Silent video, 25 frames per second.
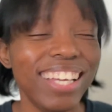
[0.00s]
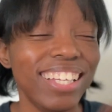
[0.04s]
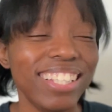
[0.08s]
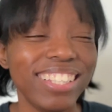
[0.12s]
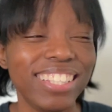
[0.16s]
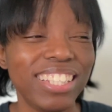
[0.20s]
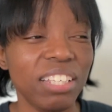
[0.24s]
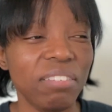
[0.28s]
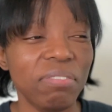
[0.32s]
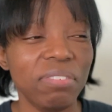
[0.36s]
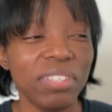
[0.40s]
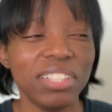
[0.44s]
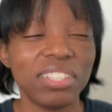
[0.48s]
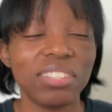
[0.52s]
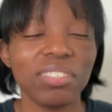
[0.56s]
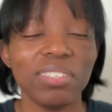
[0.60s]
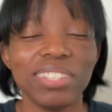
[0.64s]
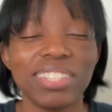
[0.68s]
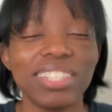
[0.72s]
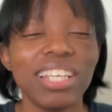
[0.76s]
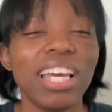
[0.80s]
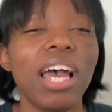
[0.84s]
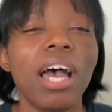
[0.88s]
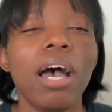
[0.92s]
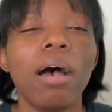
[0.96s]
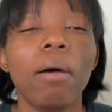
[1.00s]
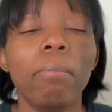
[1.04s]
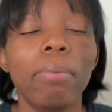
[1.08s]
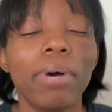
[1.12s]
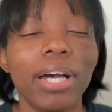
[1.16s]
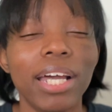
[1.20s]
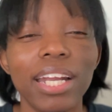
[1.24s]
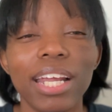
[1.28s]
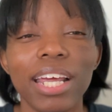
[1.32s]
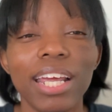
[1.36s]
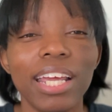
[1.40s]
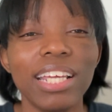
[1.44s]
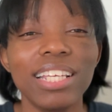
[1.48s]
TV shows.
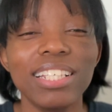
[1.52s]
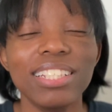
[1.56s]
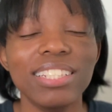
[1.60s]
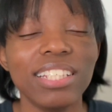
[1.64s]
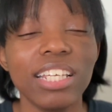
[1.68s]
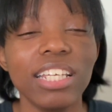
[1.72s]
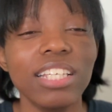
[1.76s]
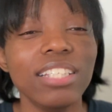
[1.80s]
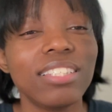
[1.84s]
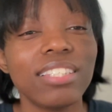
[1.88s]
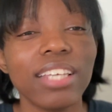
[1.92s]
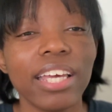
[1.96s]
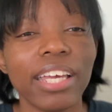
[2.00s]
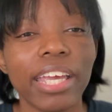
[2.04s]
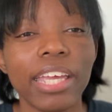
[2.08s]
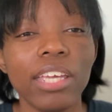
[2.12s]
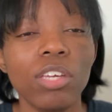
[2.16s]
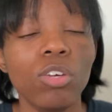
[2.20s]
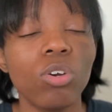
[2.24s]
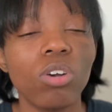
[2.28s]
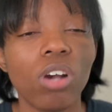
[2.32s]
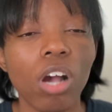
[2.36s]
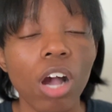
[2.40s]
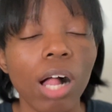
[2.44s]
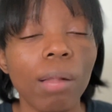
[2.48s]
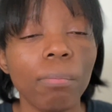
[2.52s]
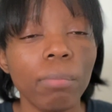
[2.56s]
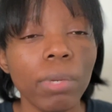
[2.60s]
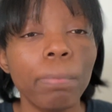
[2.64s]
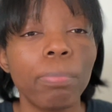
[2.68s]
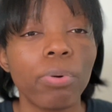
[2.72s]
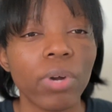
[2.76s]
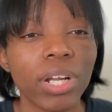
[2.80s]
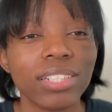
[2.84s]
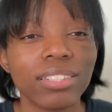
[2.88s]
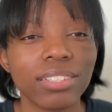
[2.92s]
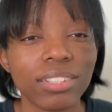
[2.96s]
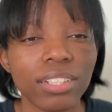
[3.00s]
But he's saying, you call me
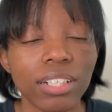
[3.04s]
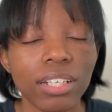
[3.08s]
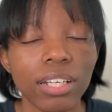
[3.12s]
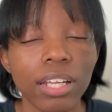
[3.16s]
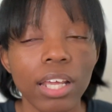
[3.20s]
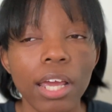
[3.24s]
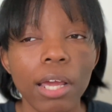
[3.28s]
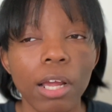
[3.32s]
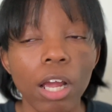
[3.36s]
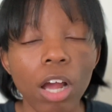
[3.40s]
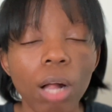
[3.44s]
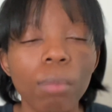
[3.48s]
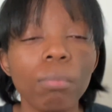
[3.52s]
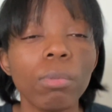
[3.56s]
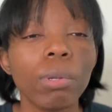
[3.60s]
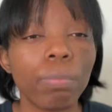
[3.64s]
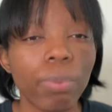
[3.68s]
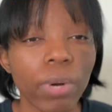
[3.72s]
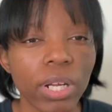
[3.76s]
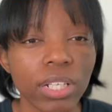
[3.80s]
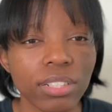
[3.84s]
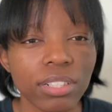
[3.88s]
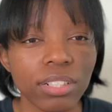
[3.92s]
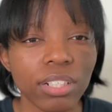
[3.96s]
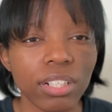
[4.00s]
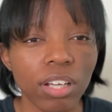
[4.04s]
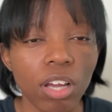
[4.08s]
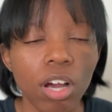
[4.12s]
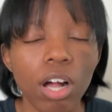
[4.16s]
president. Call me president.